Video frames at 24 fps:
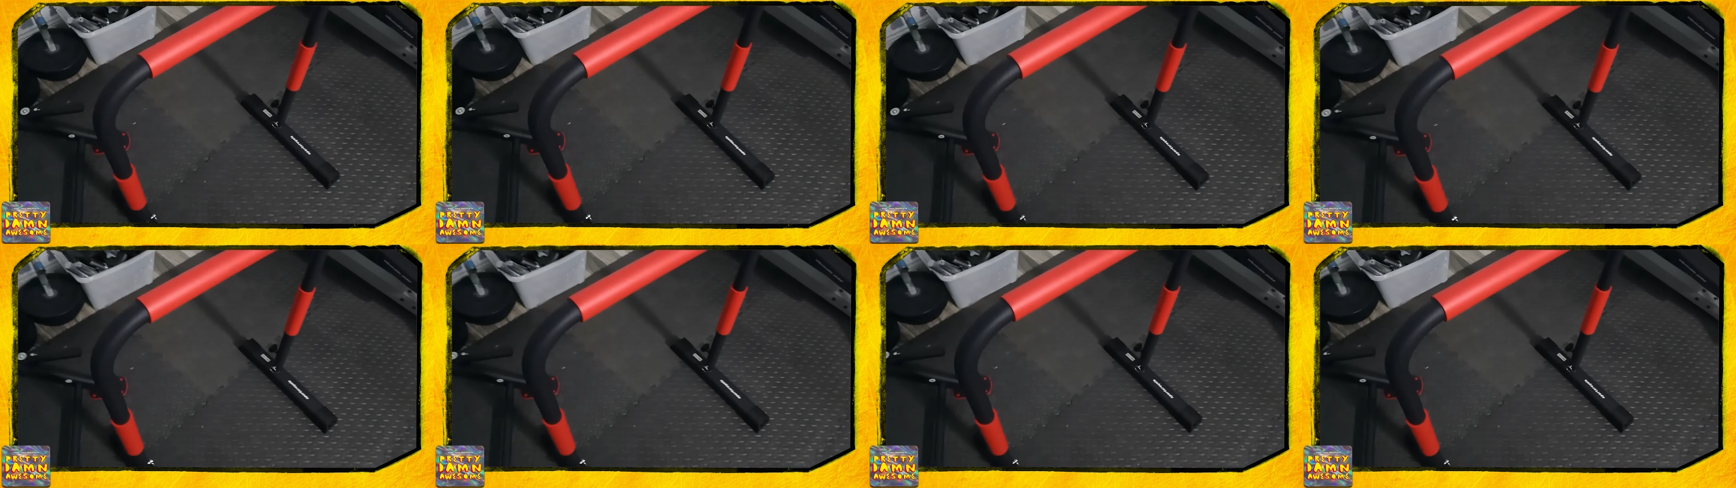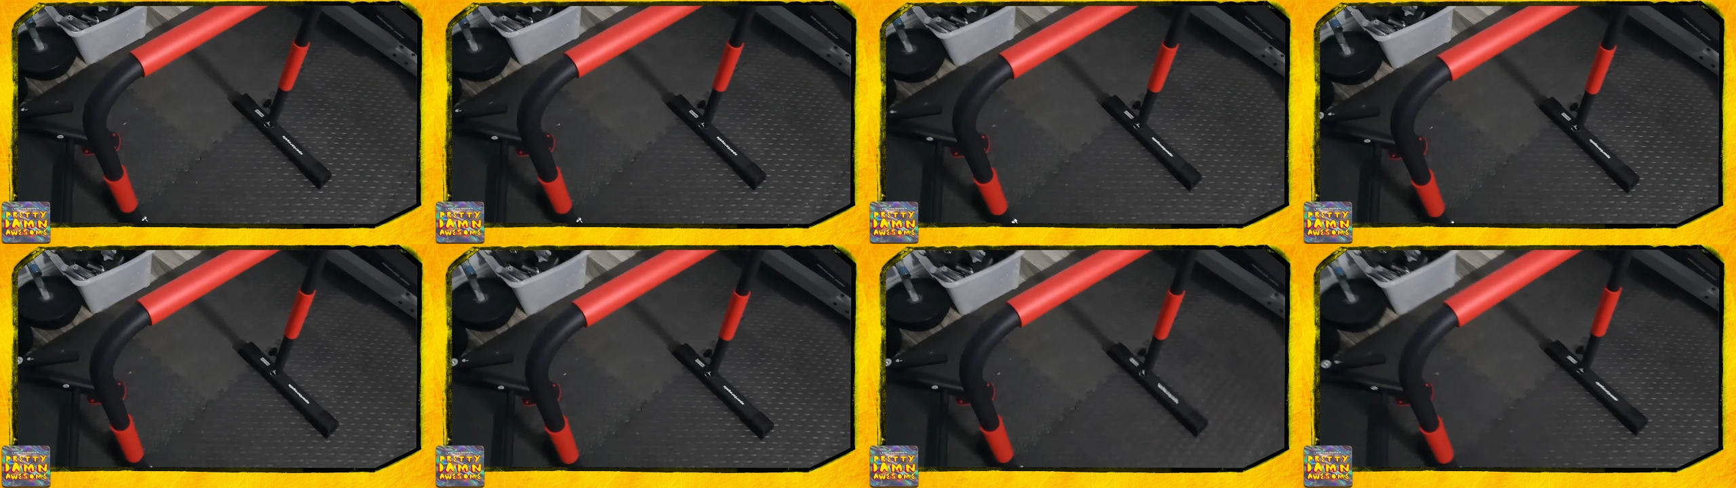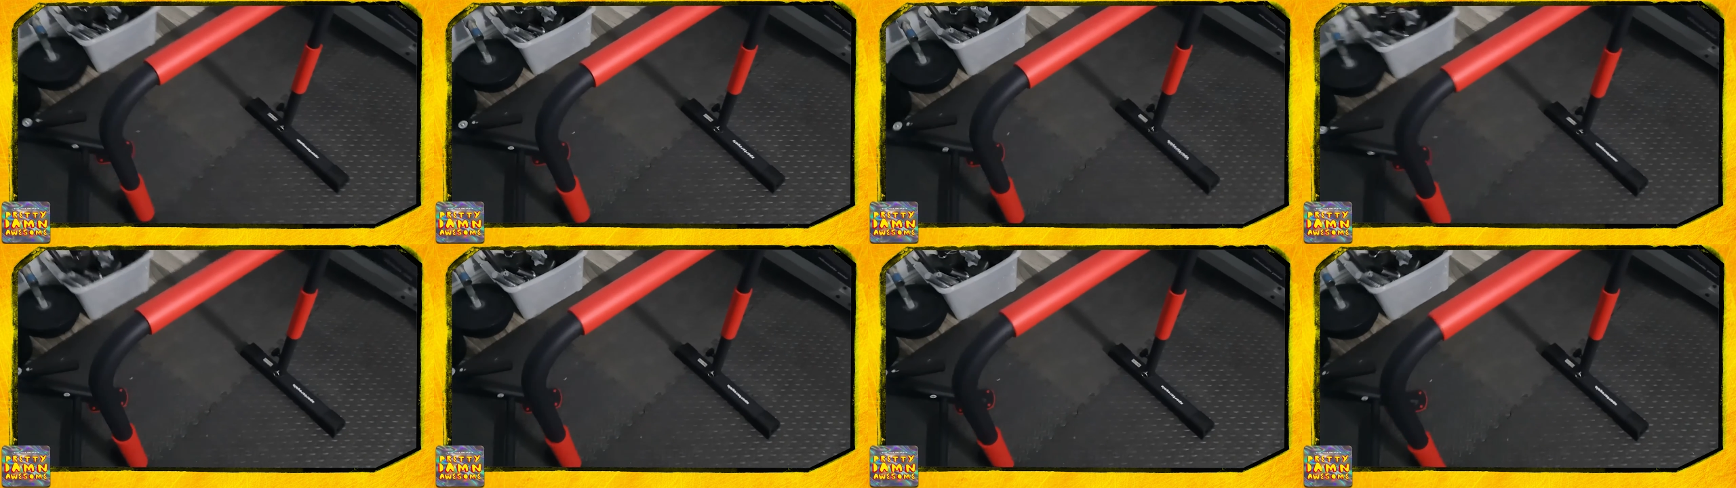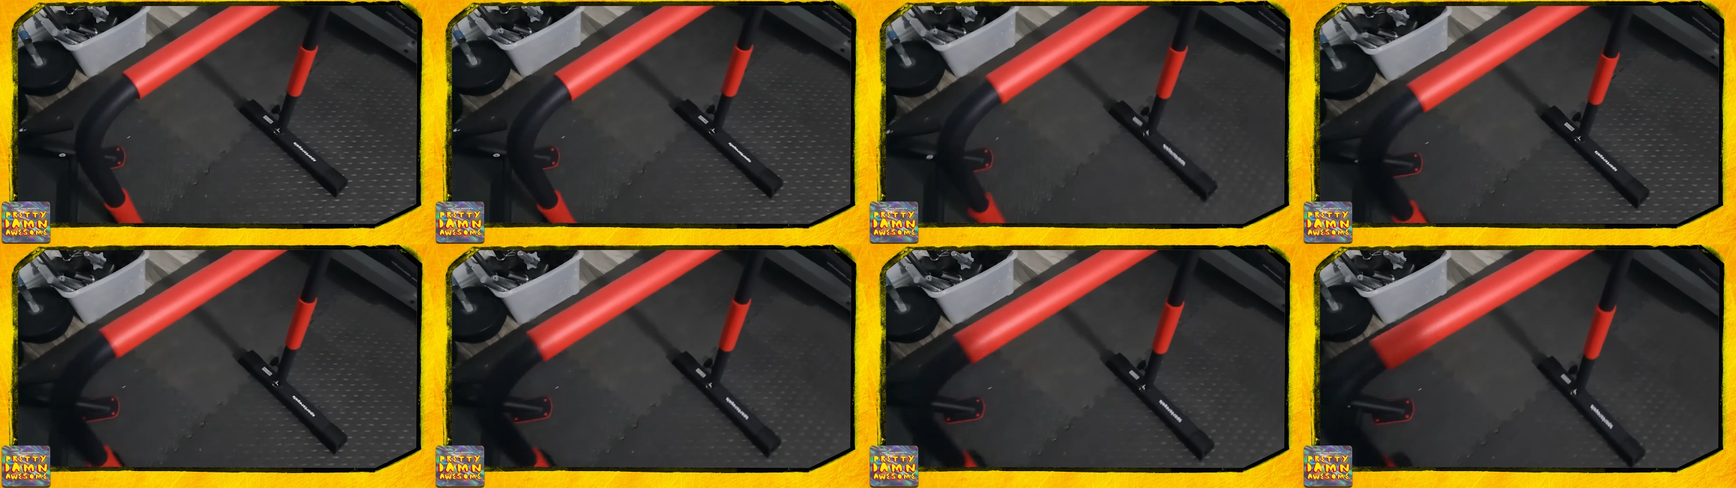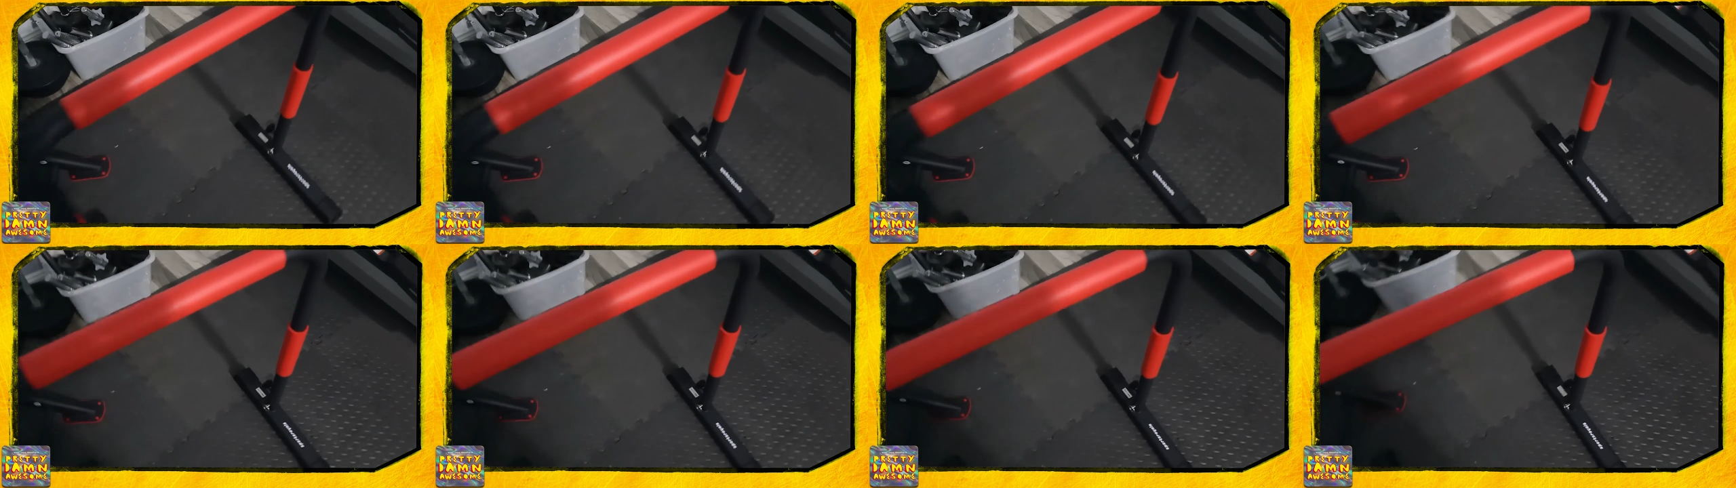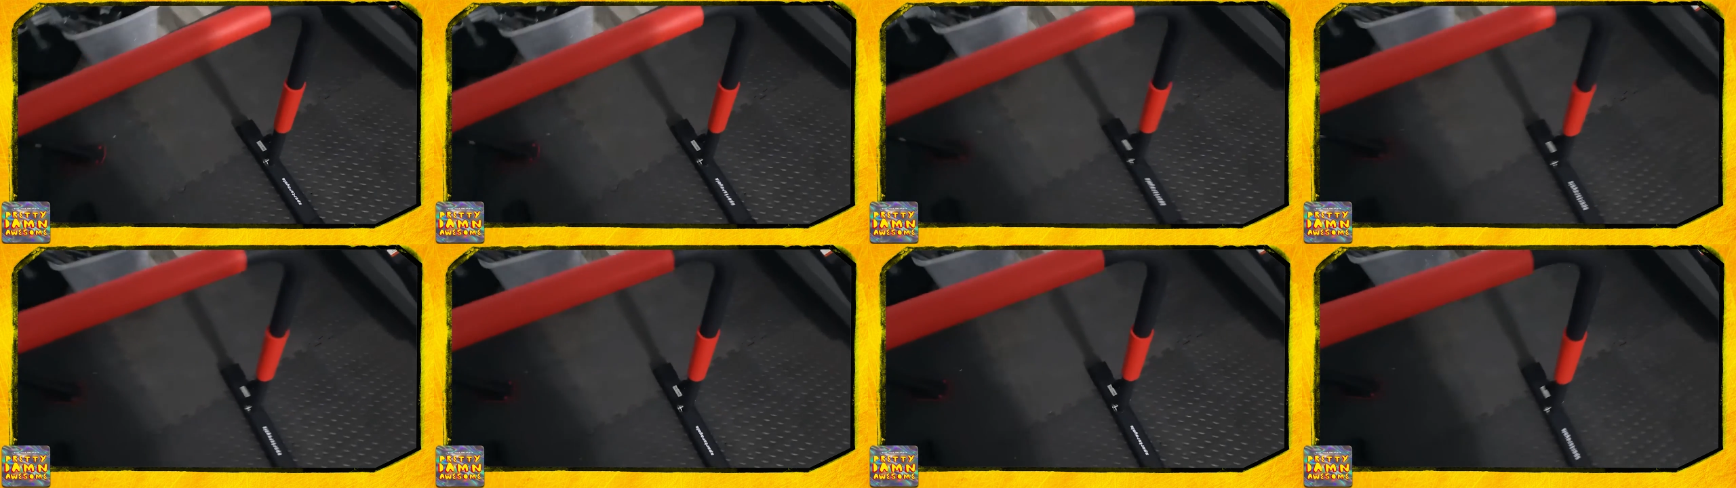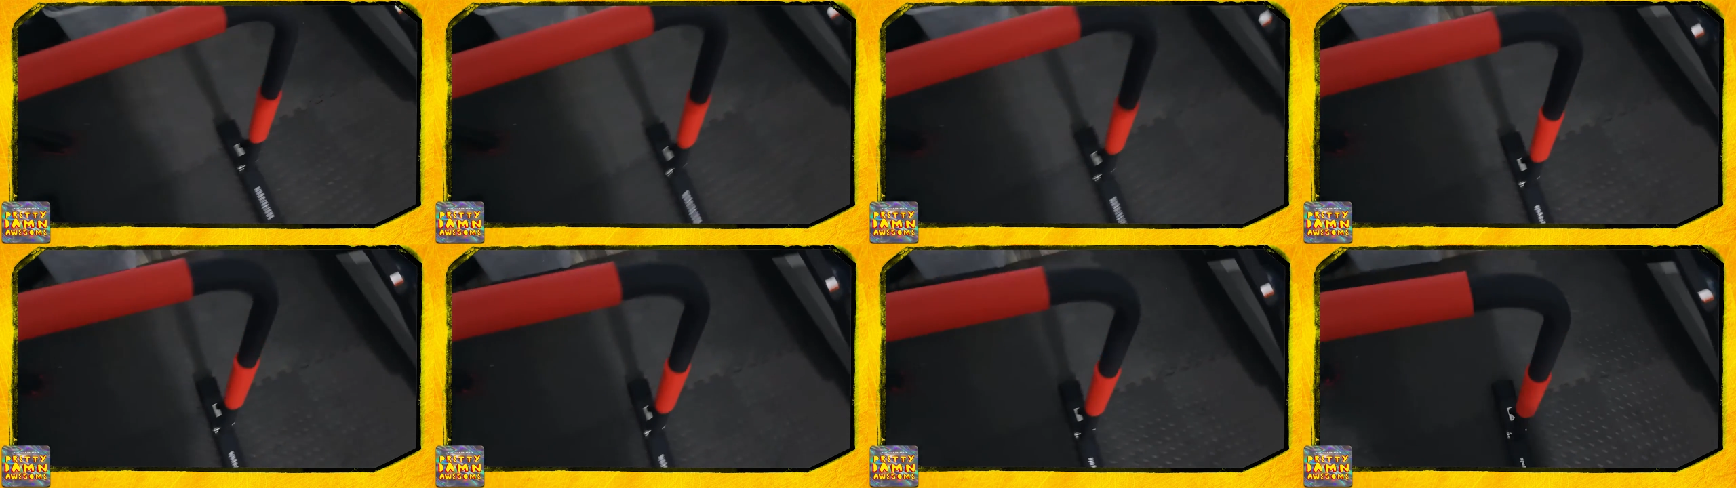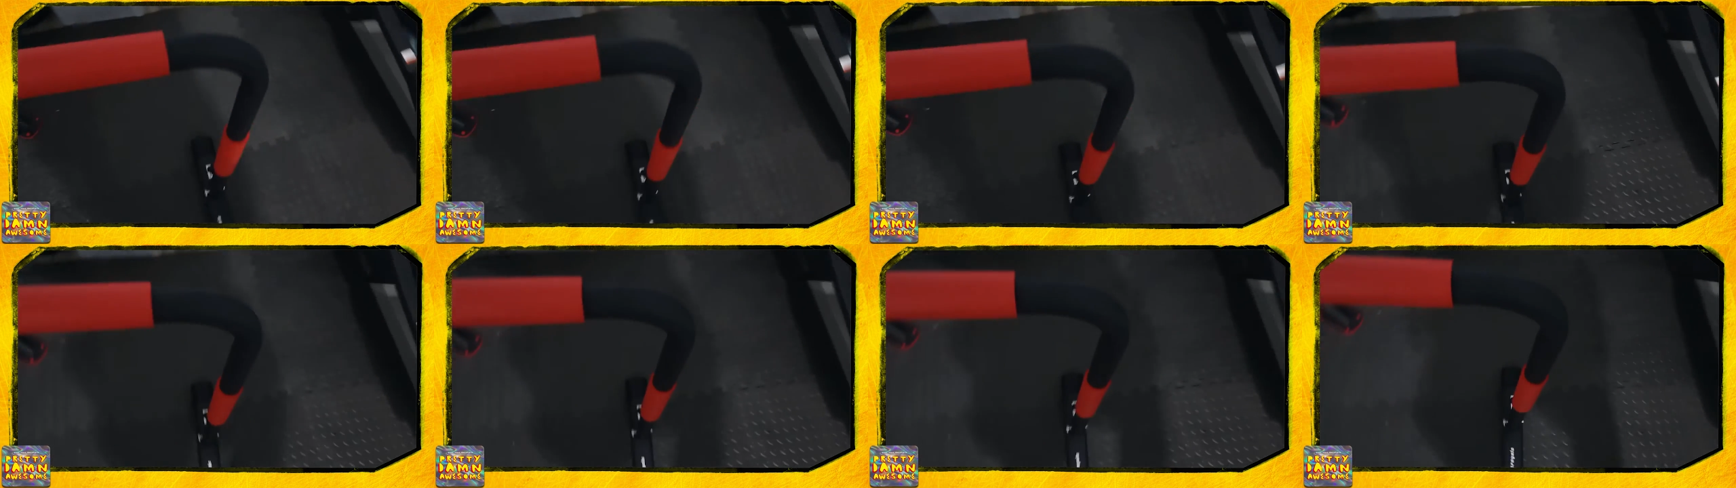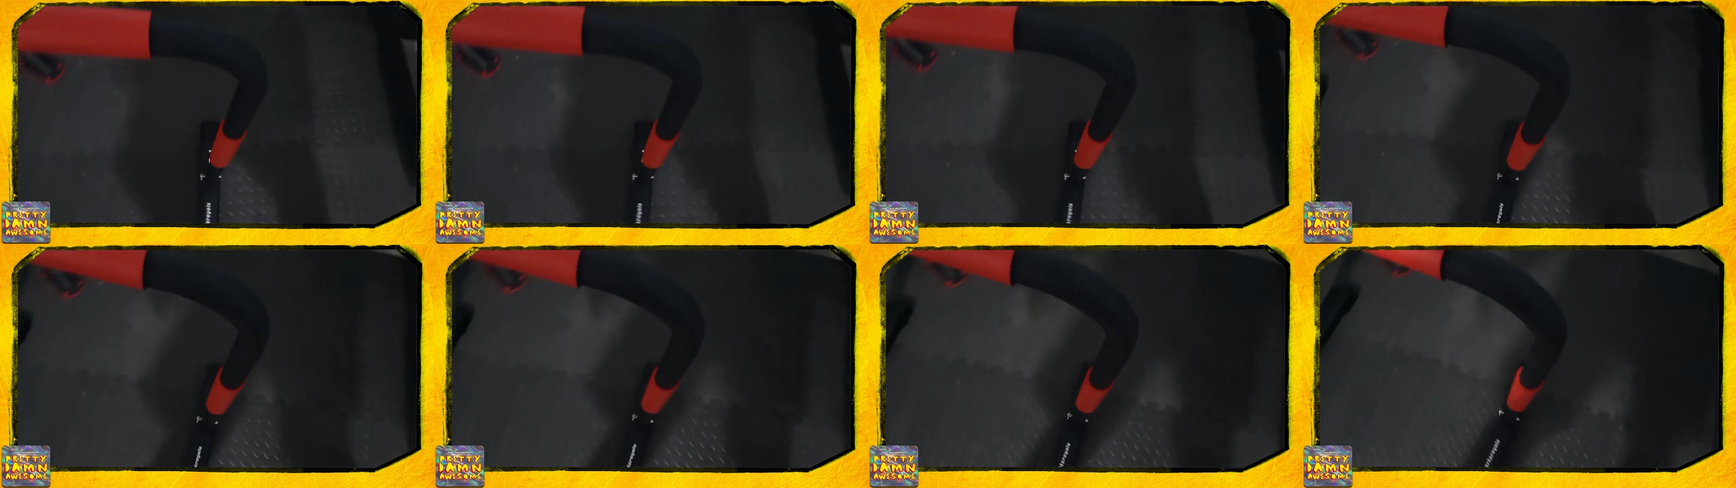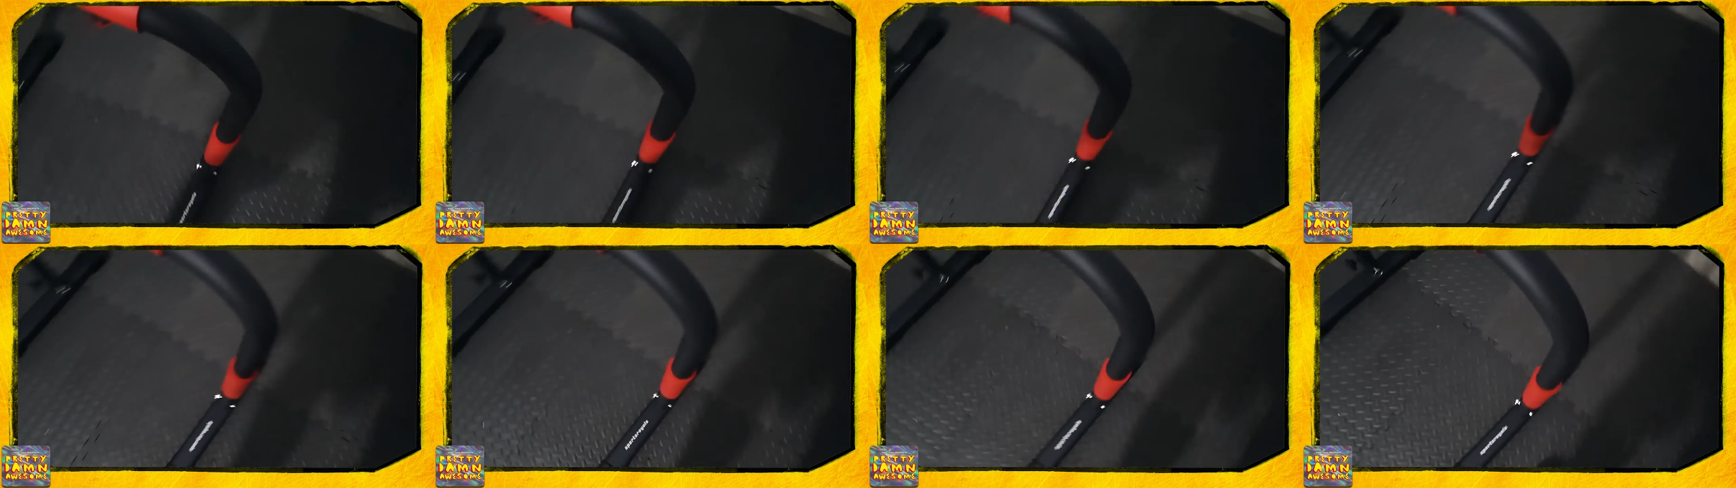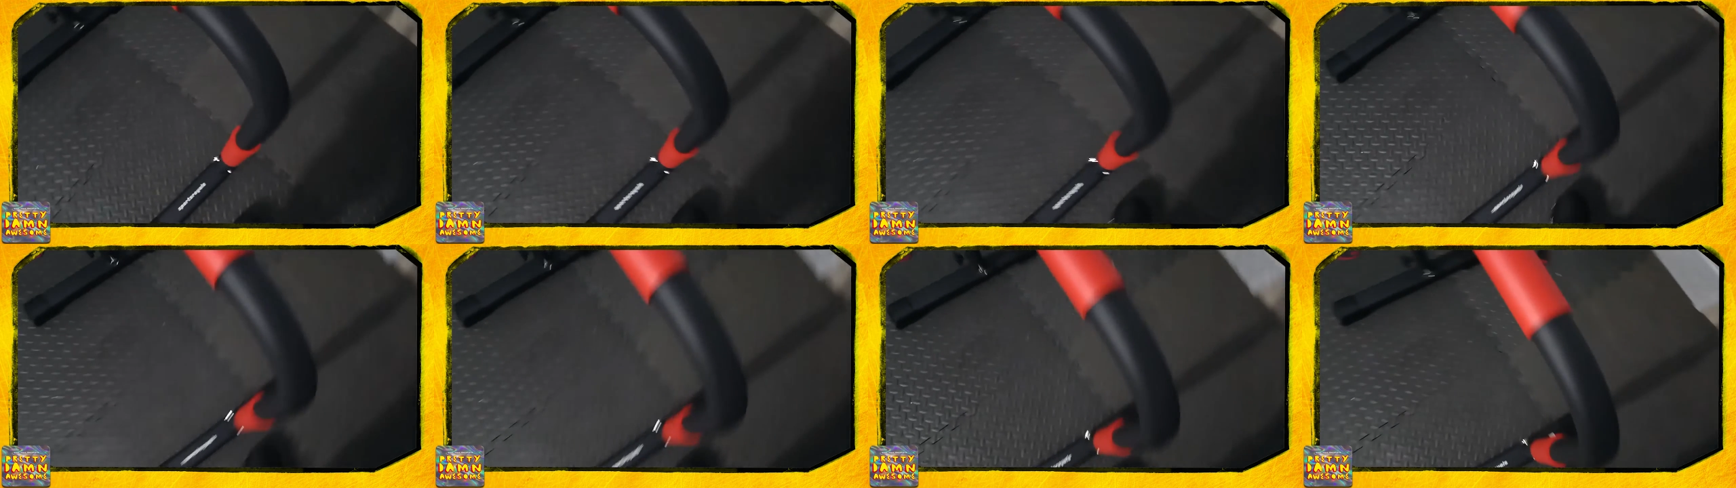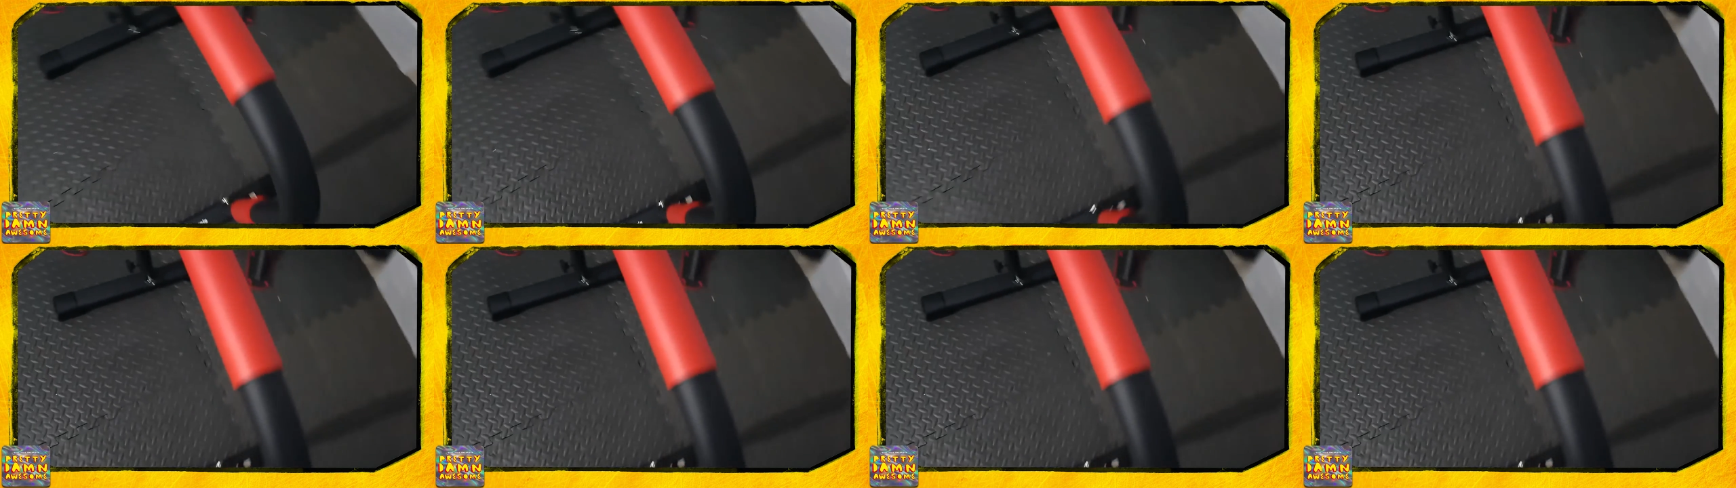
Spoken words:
No face is visible, so there are no lips to read.